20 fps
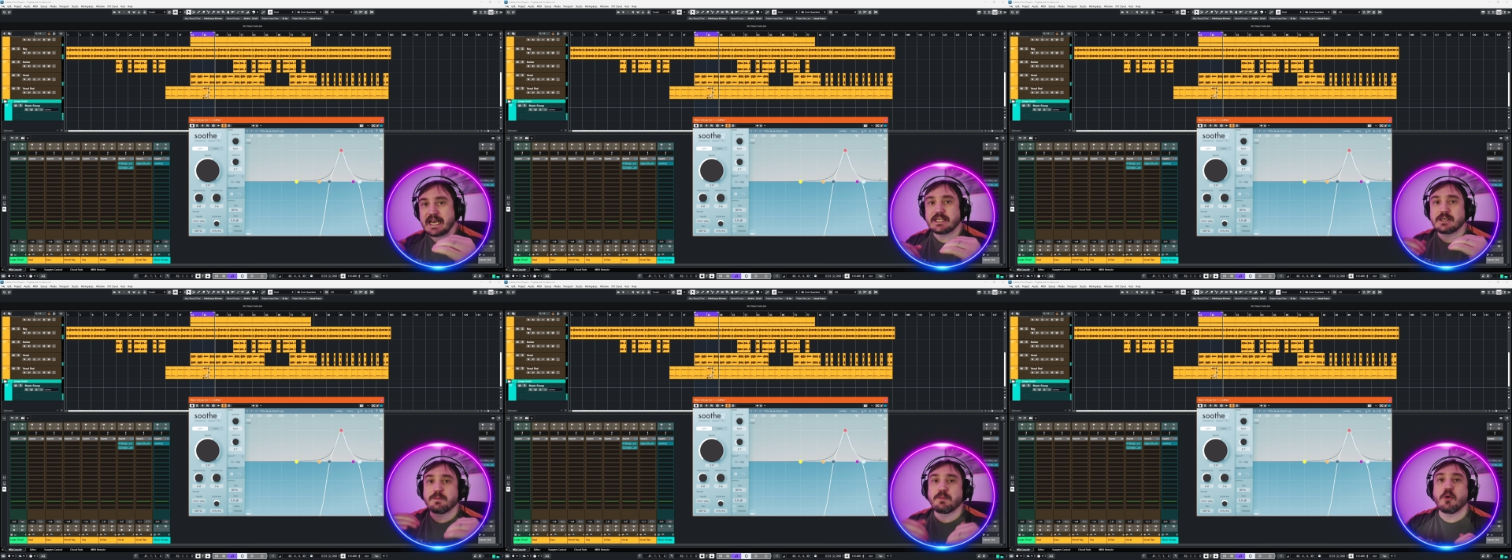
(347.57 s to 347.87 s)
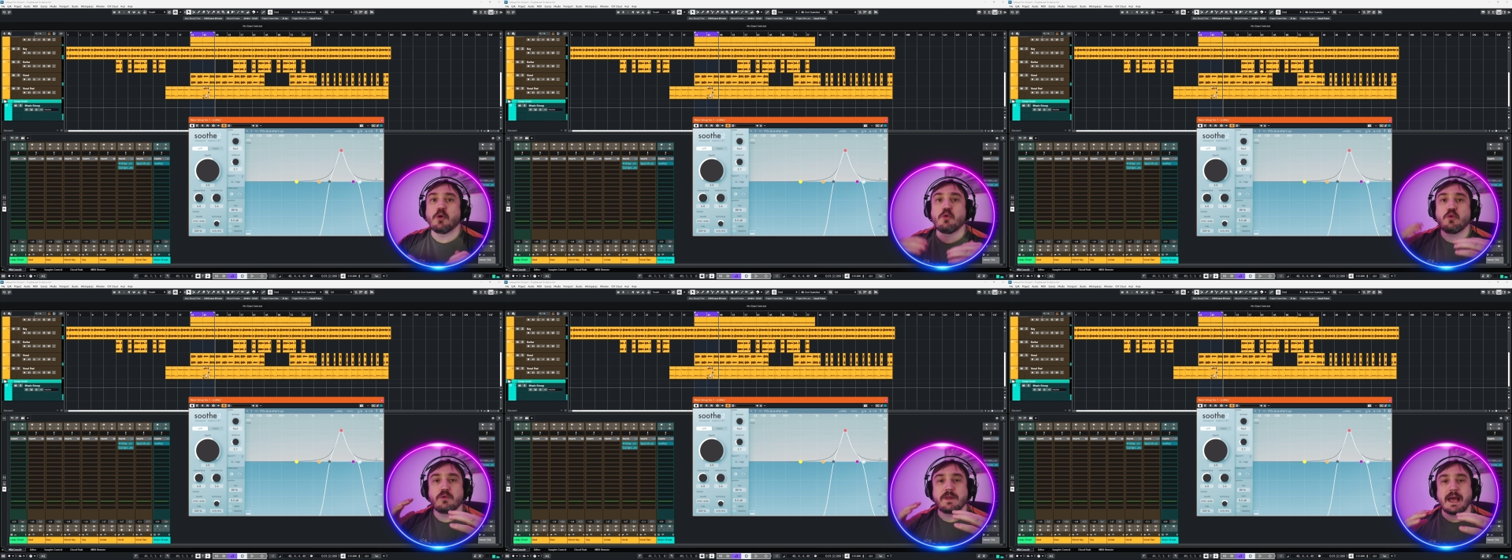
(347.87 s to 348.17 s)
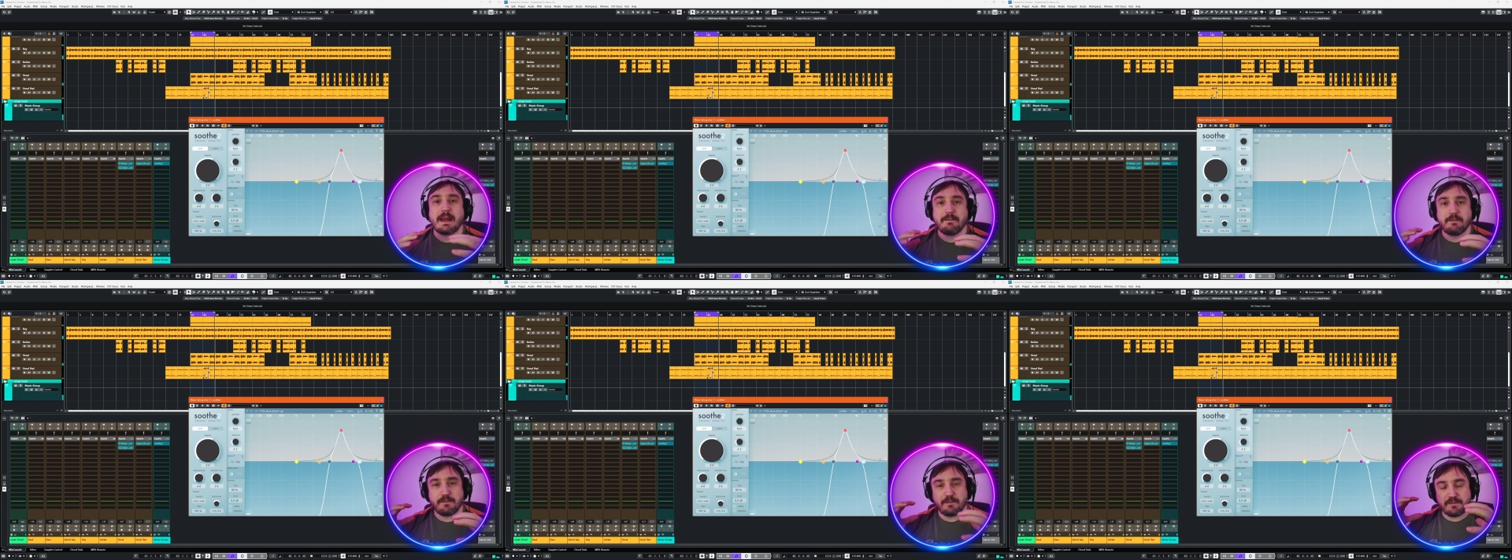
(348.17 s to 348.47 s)
to pull
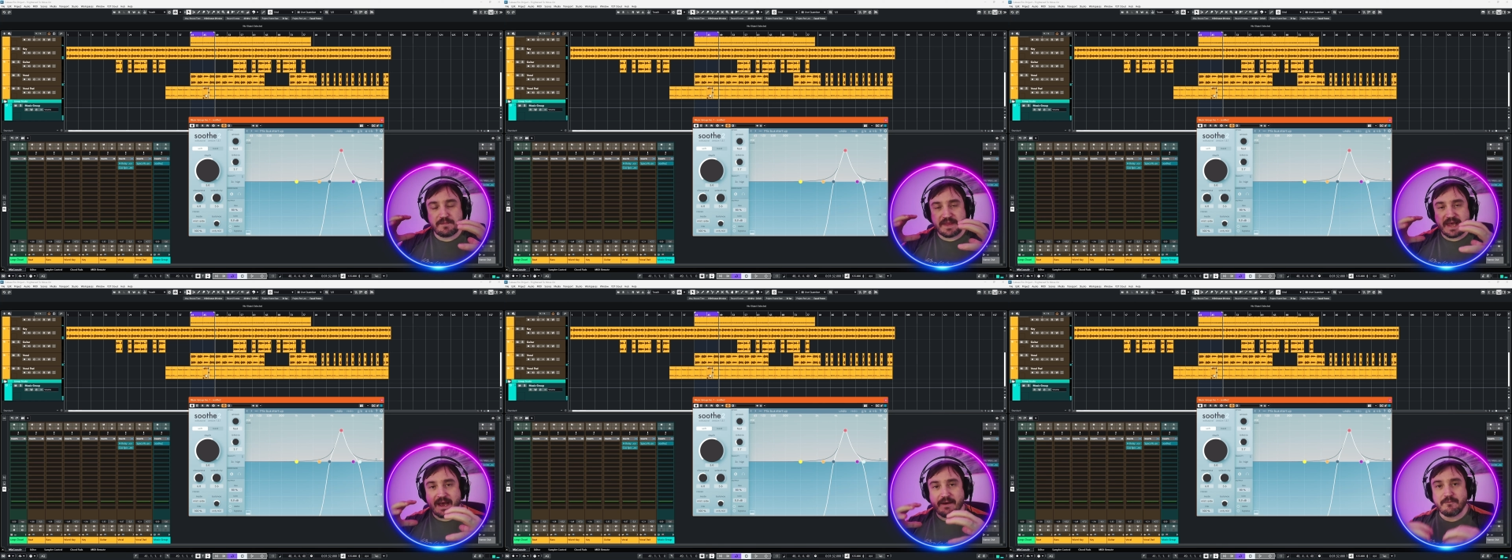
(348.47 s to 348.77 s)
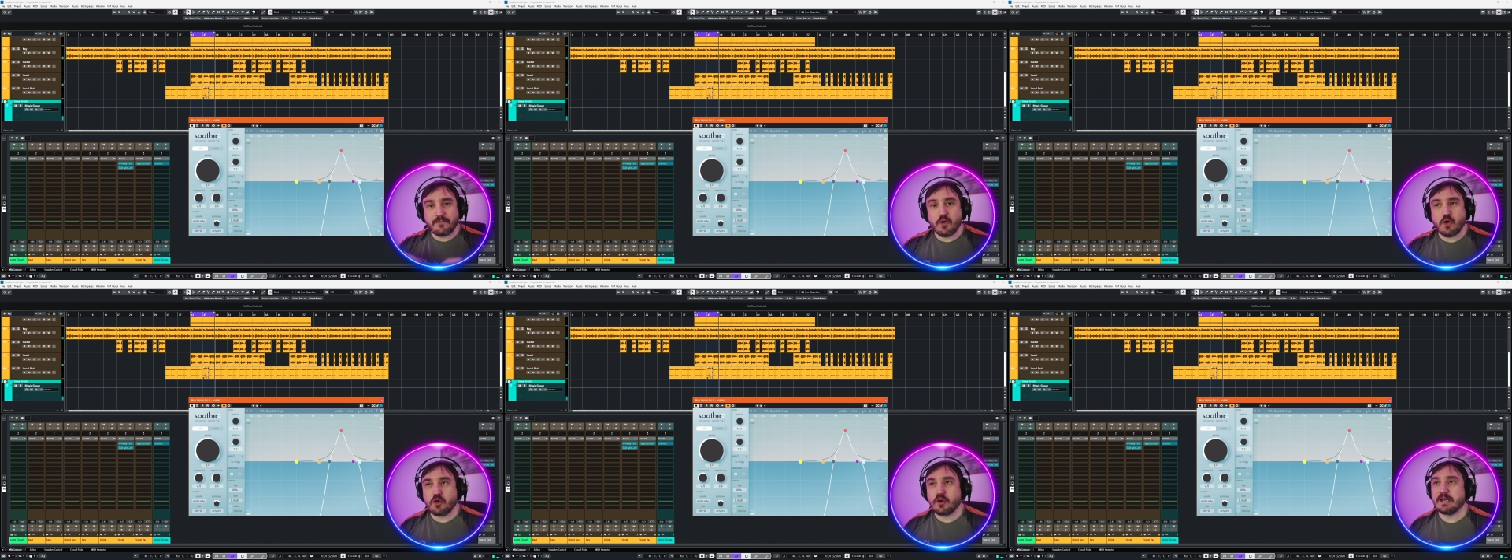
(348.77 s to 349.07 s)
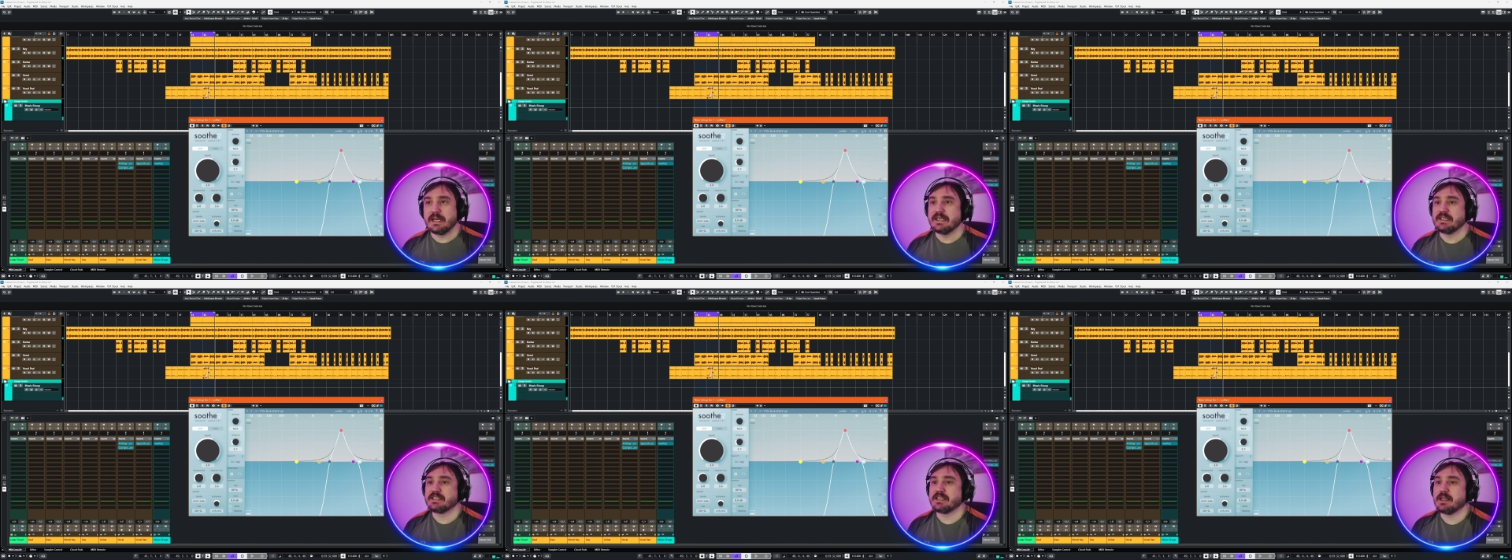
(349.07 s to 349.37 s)
that vocal
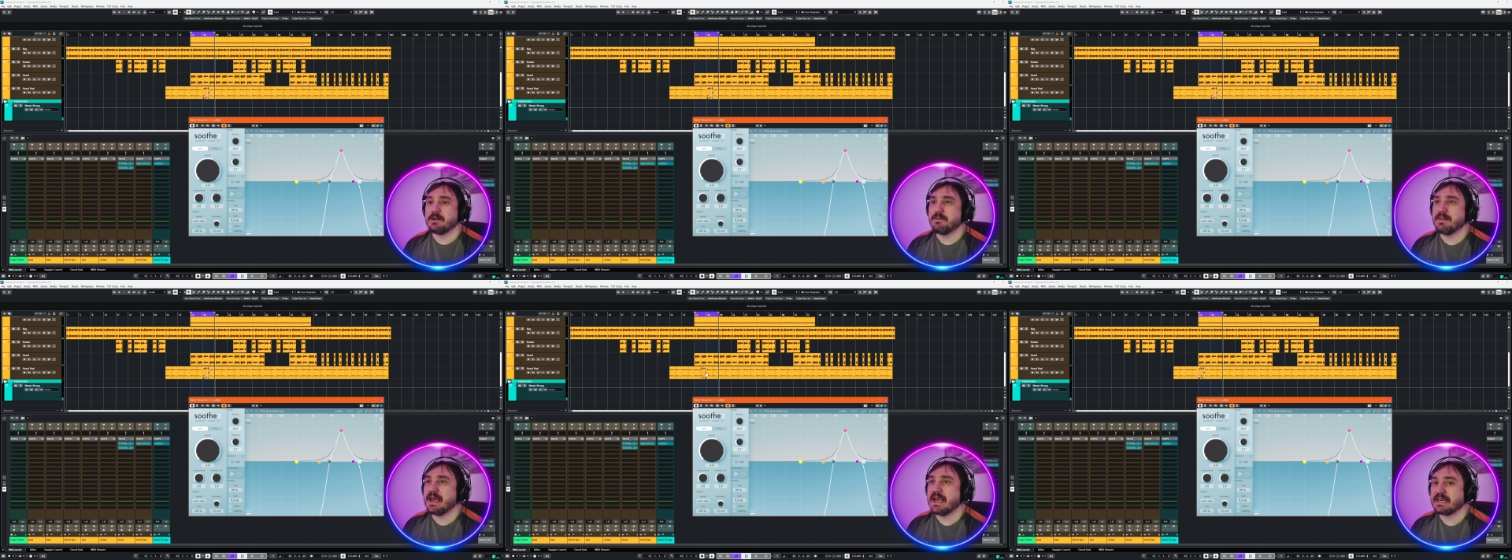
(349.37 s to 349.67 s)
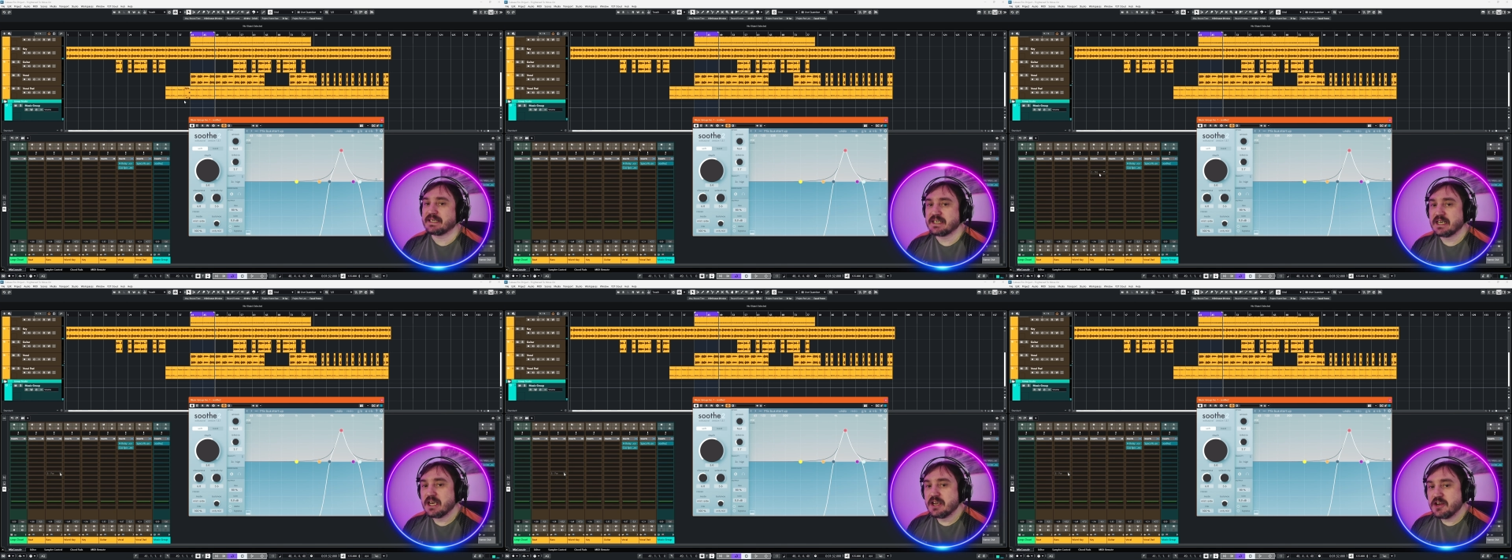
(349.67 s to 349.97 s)
into the mix.